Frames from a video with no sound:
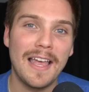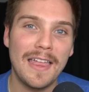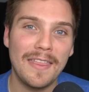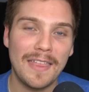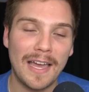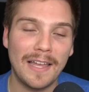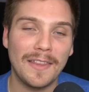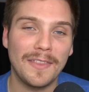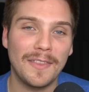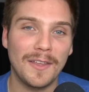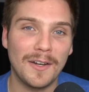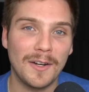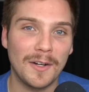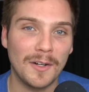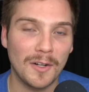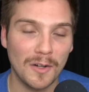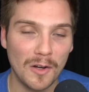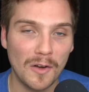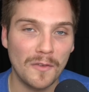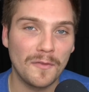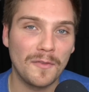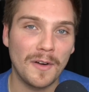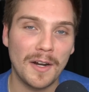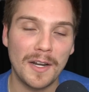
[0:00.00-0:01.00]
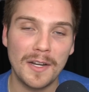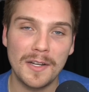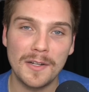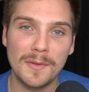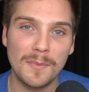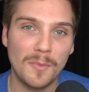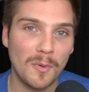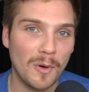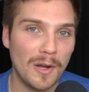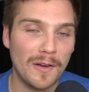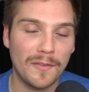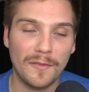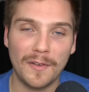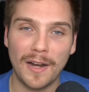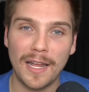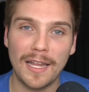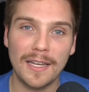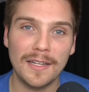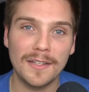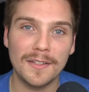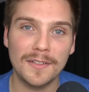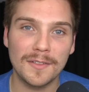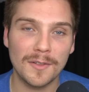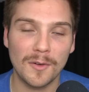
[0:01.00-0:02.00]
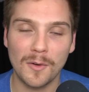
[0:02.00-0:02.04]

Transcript: that their girlfriend, boyfriend,